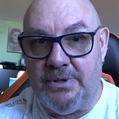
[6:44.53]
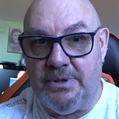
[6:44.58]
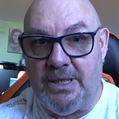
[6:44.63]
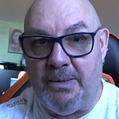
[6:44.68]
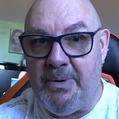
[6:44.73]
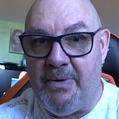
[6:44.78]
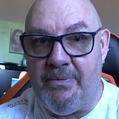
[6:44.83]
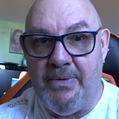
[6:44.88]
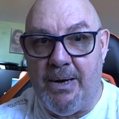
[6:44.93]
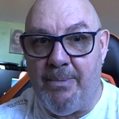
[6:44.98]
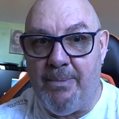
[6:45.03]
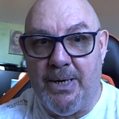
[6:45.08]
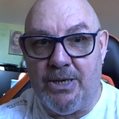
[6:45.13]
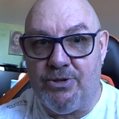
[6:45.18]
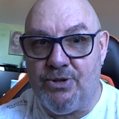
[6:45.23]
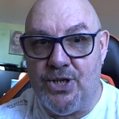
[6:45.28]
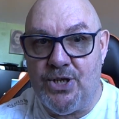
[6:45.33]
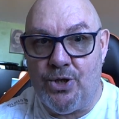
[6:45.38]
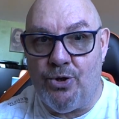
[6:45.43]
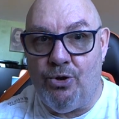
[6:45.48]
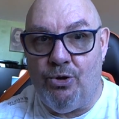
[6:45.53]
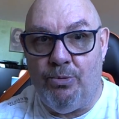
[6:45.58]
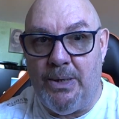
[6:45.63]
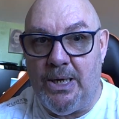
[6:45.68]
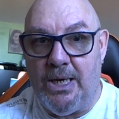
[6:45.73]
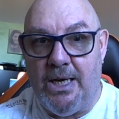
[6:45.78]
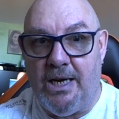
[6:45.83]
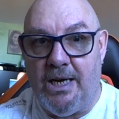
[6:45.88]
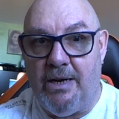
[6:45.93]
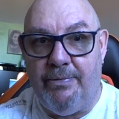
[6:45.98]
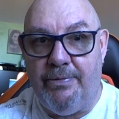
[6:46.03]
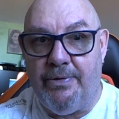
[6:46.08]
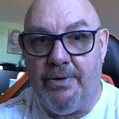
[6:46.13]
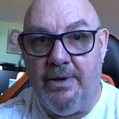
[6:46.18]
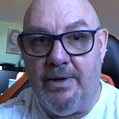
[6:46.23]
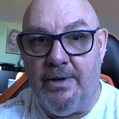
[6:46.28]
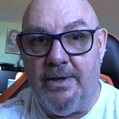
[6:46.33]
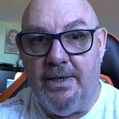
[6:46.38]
I've been around batteries all my life,